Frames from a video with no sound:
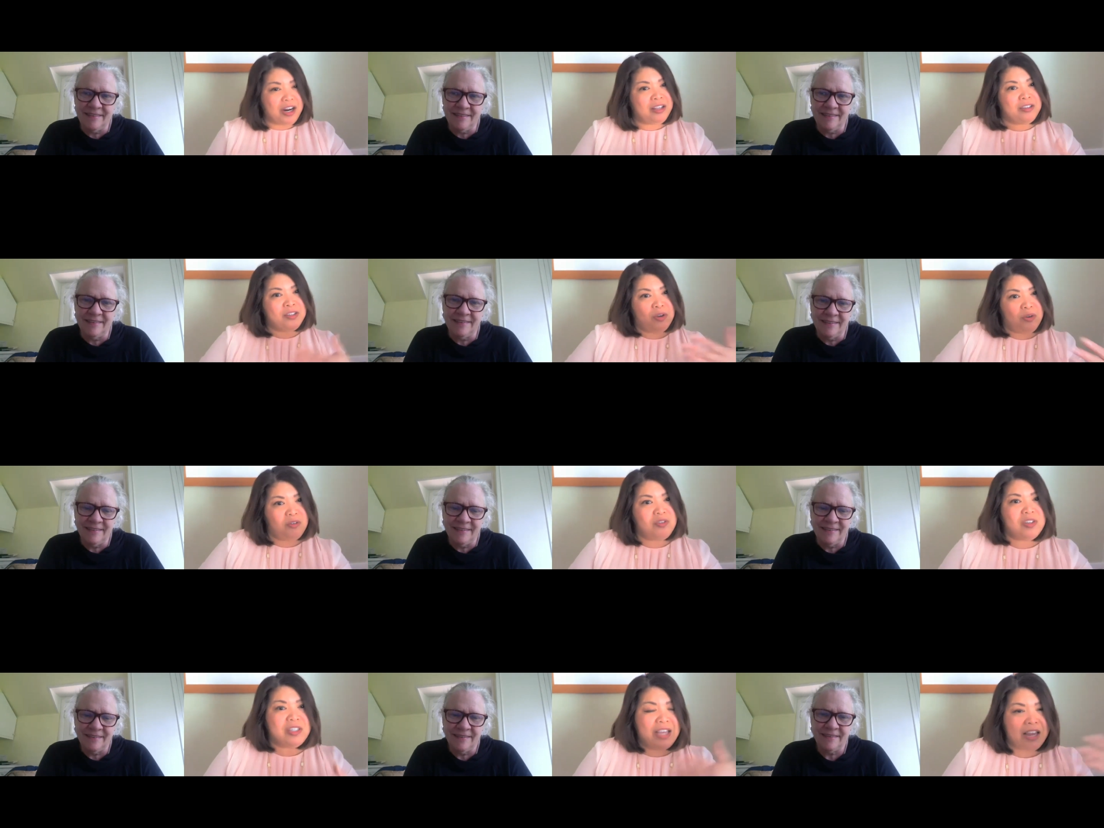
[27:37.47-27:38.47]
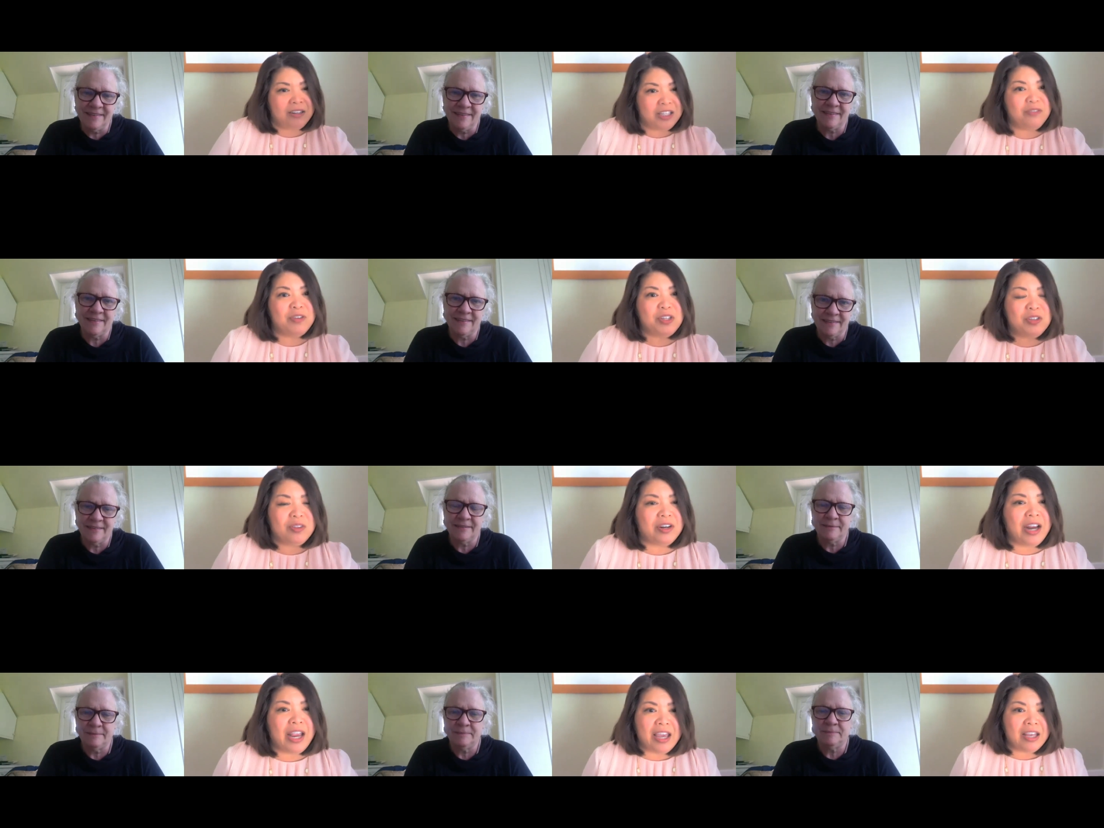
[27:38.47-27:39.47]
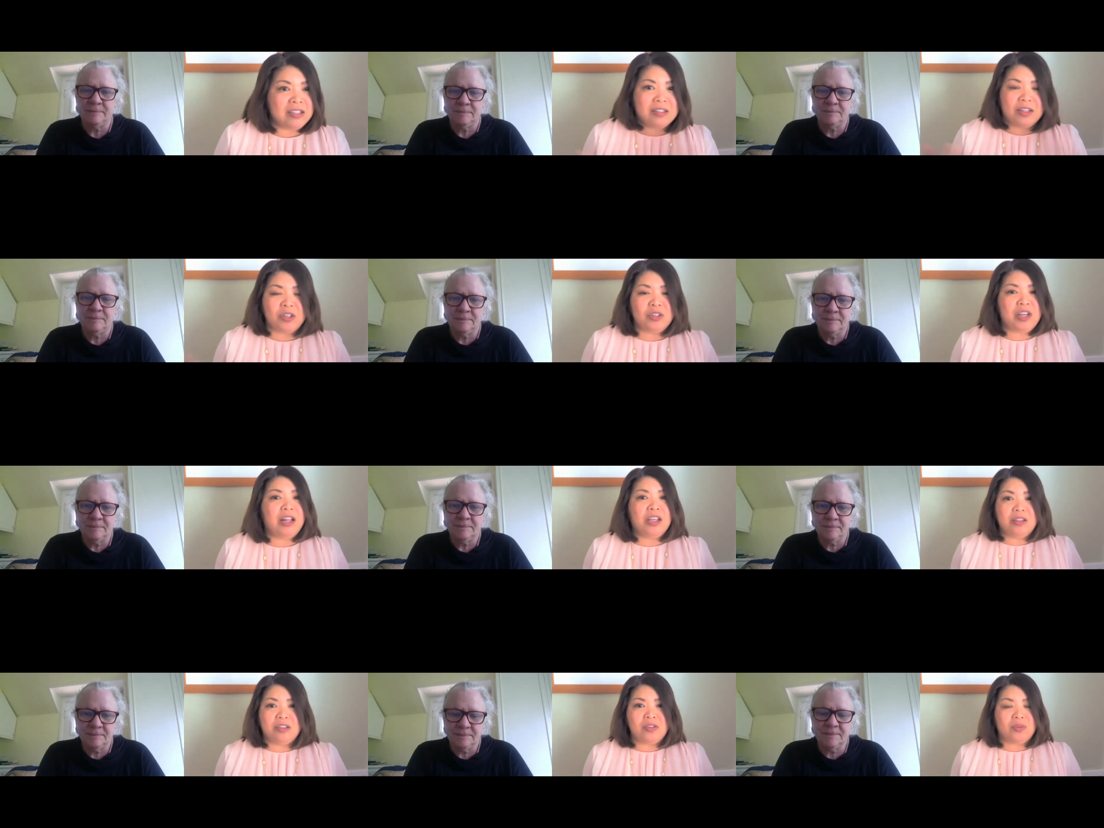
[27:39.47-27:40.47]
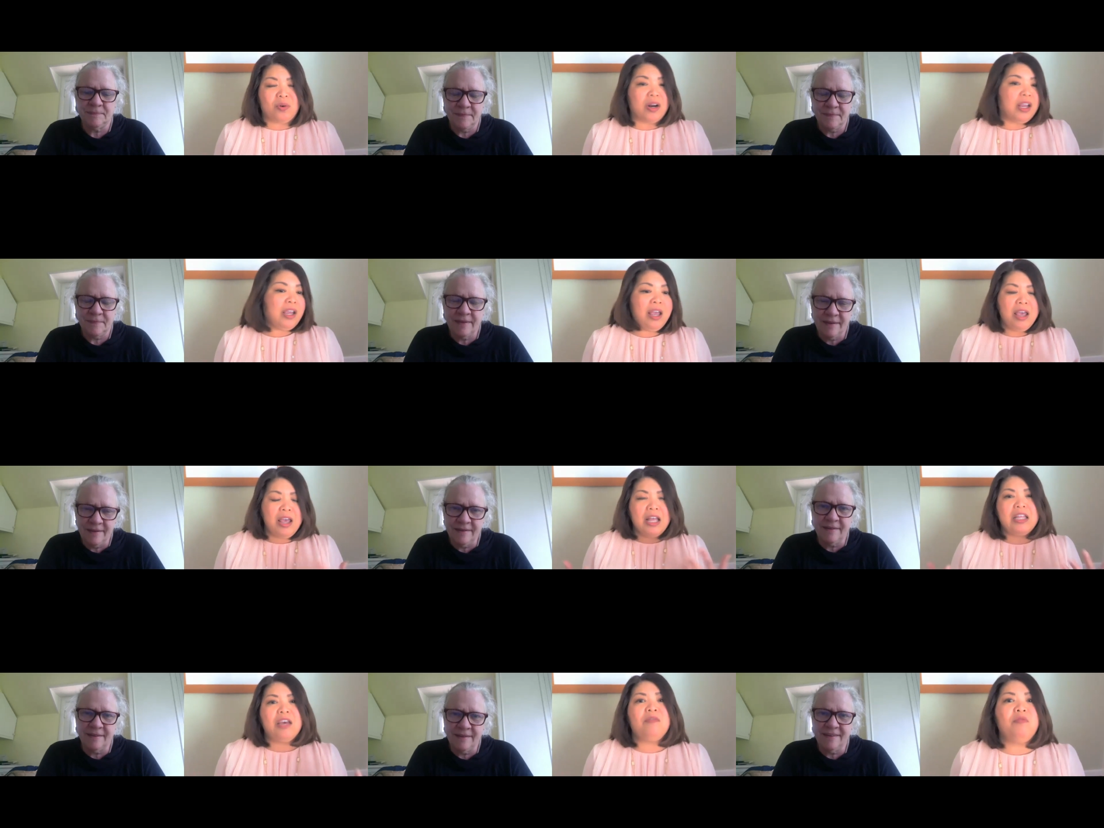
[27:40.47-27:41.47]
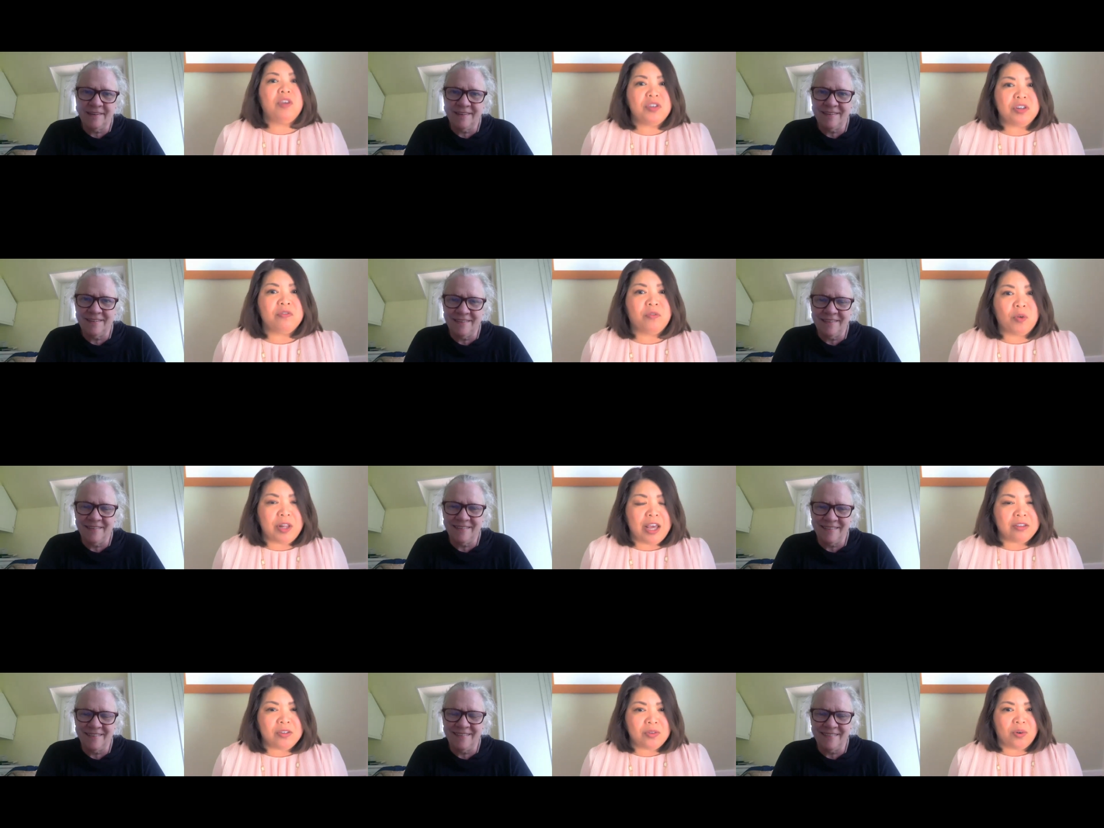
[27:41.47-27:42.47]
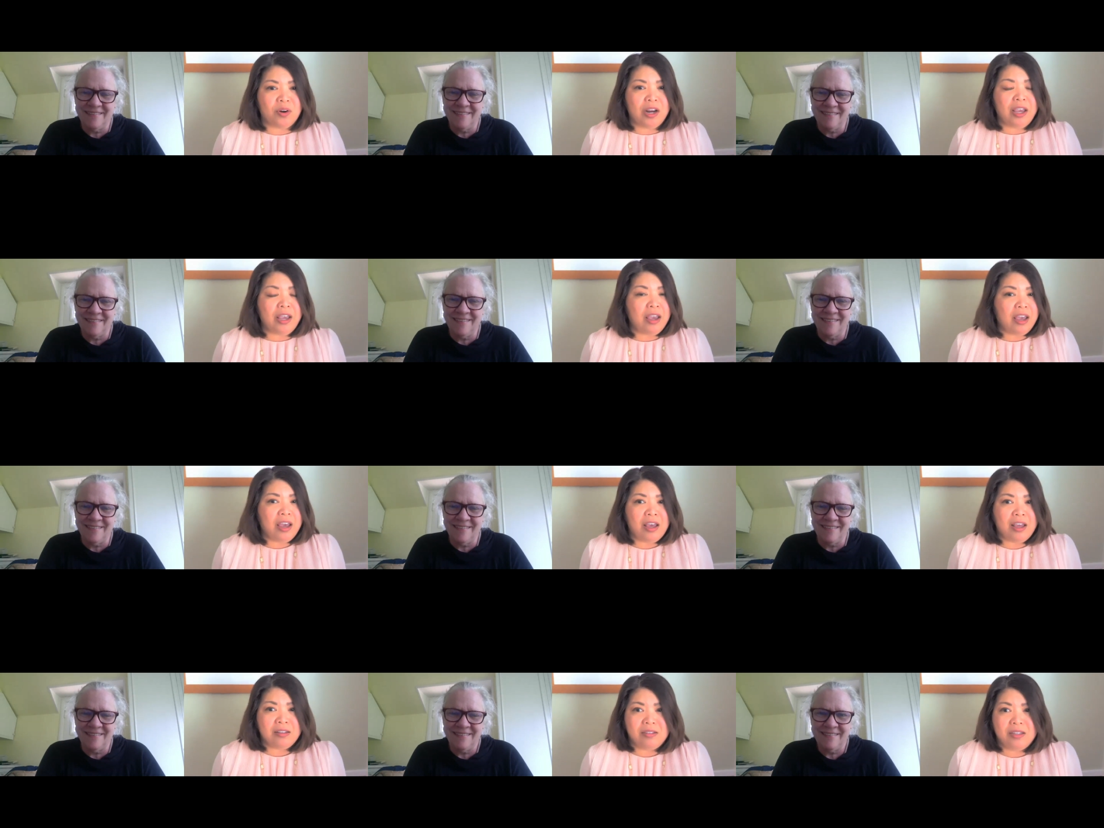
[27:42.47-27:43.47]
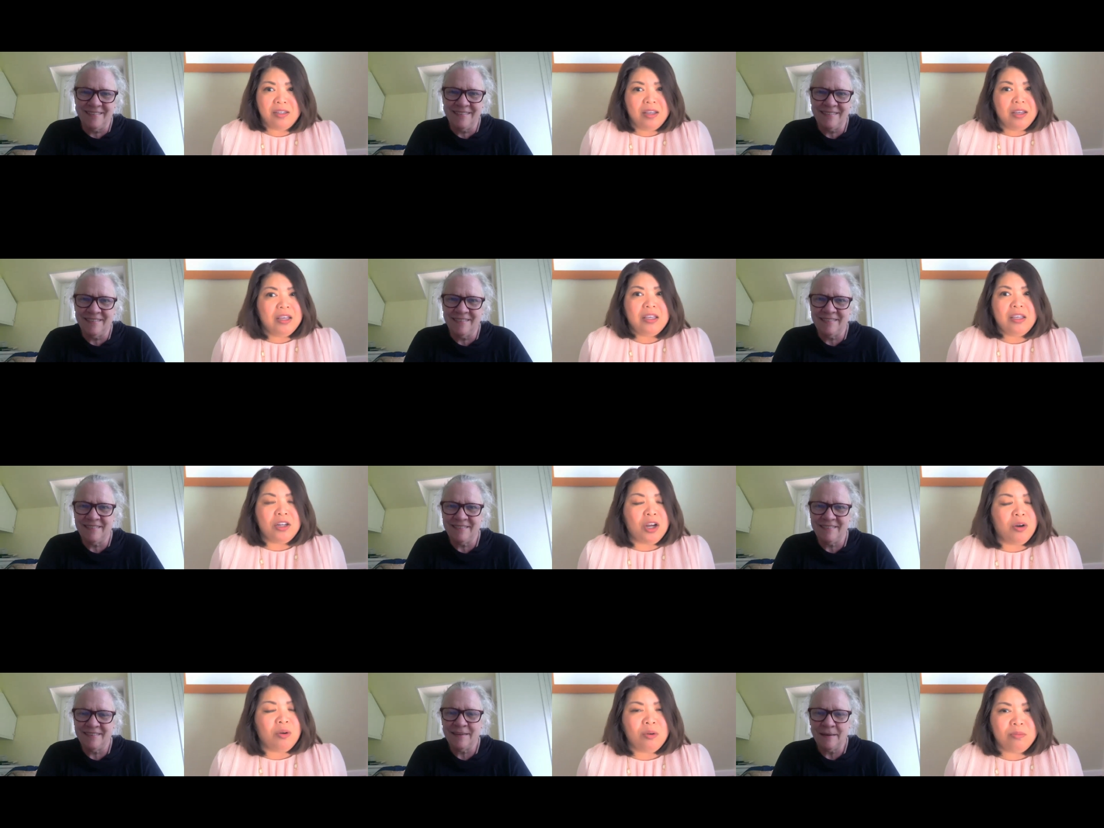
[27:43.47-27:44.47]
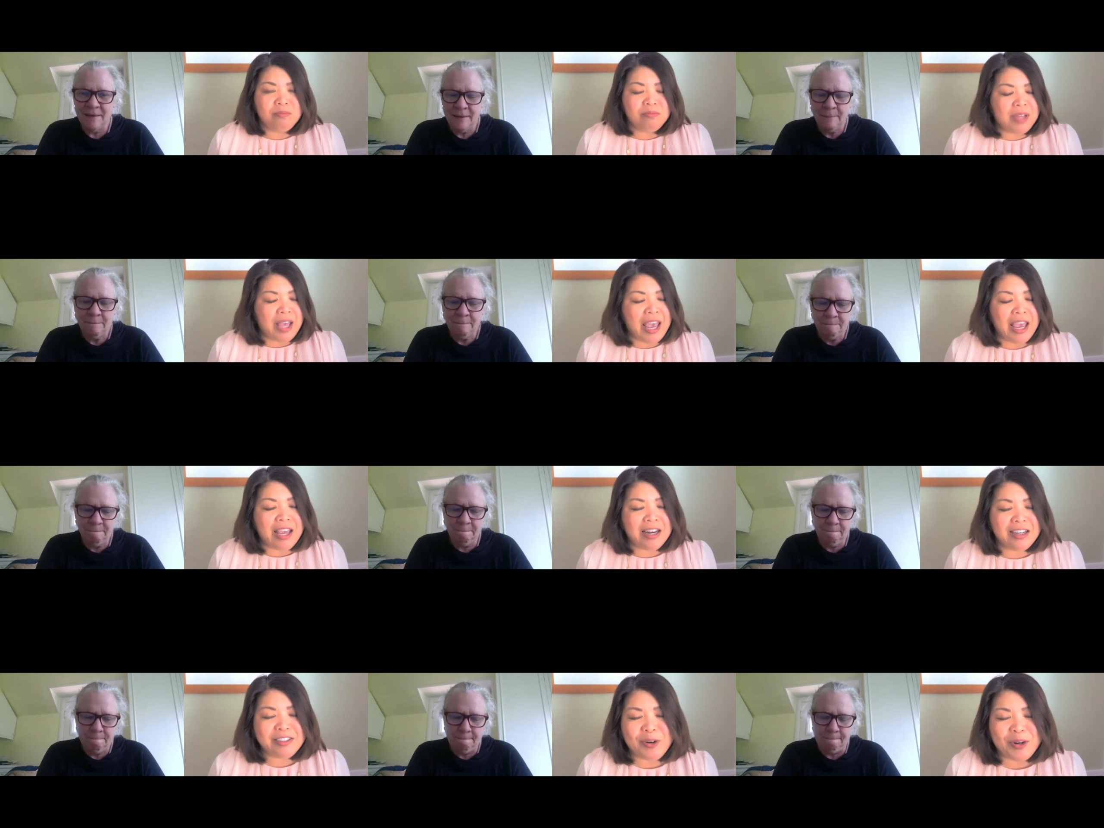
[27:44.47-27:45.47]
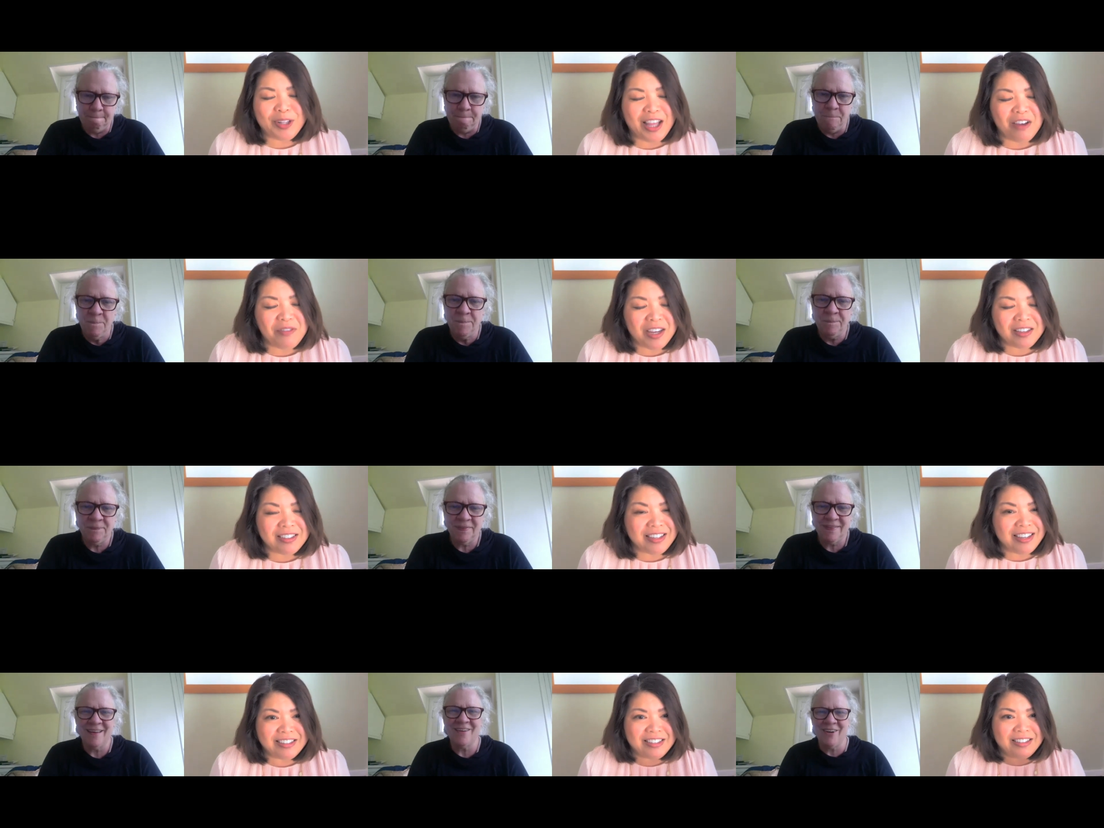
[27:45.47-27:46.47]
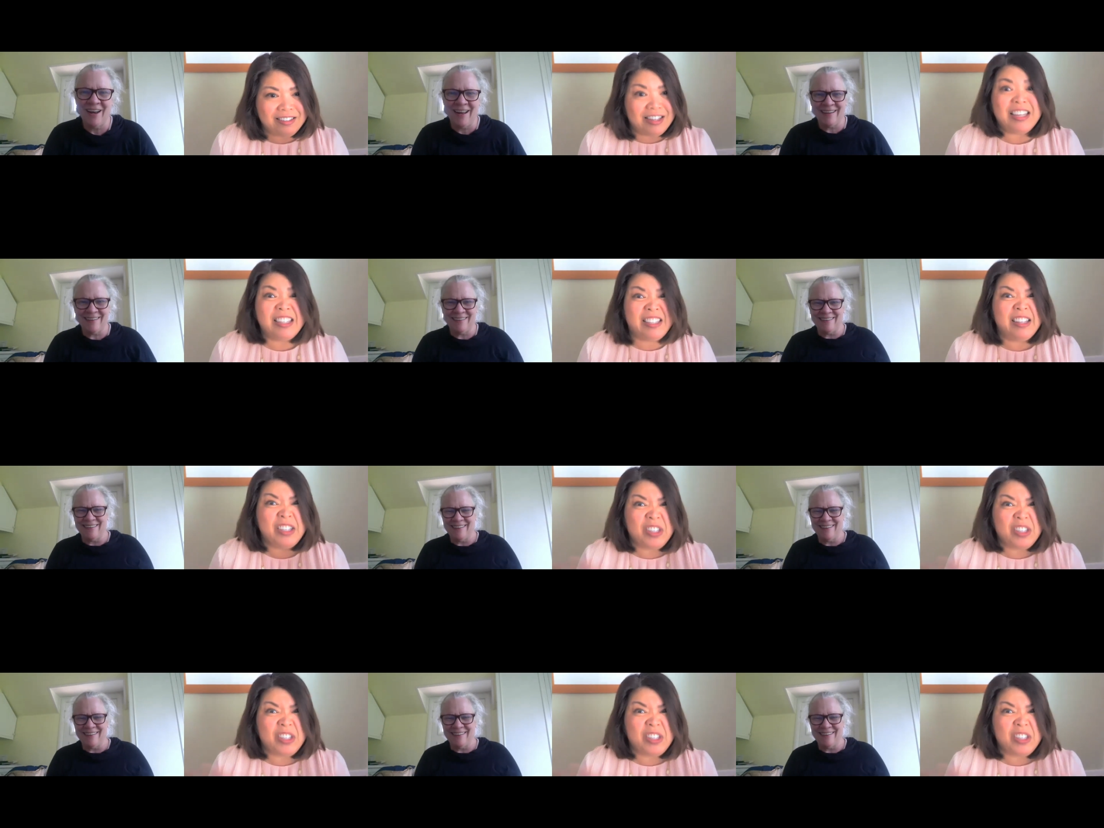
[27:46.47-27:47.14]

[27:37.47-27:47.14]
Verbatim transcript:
Speaker 1: And so you just kind of leave it to their hands. They're telling the story, they have a vision for that story. And, you know, hate it or love it it's it's the